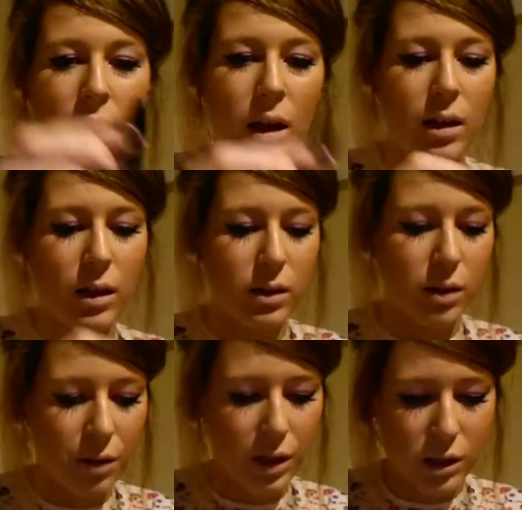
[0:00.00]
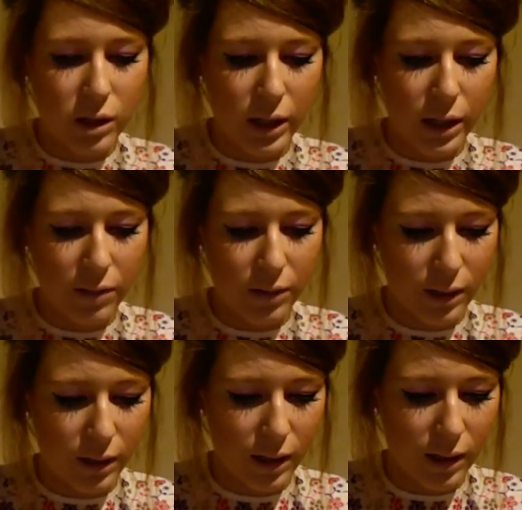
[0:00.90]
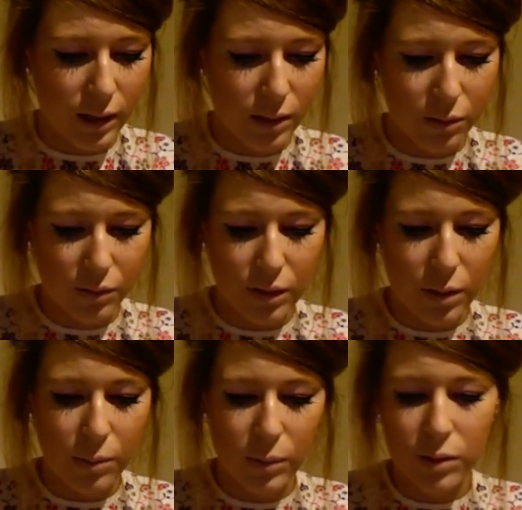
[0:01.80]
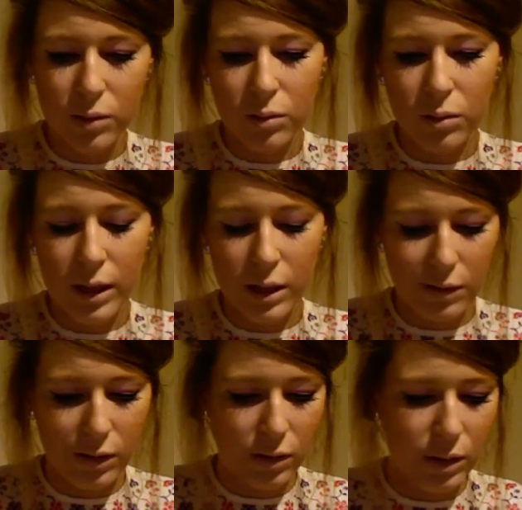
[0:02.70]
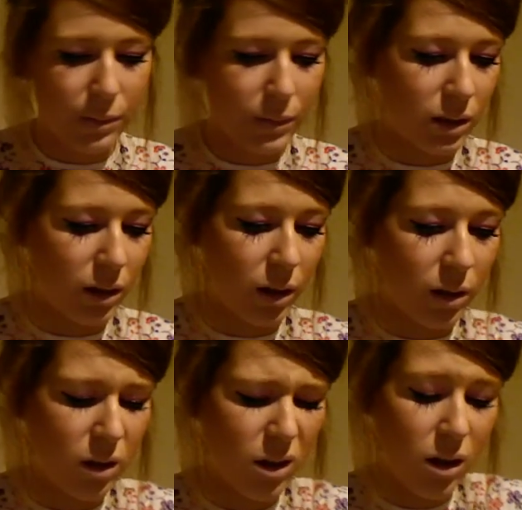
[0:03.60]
and they don't actually have like any sort of numbers or anything on them, so I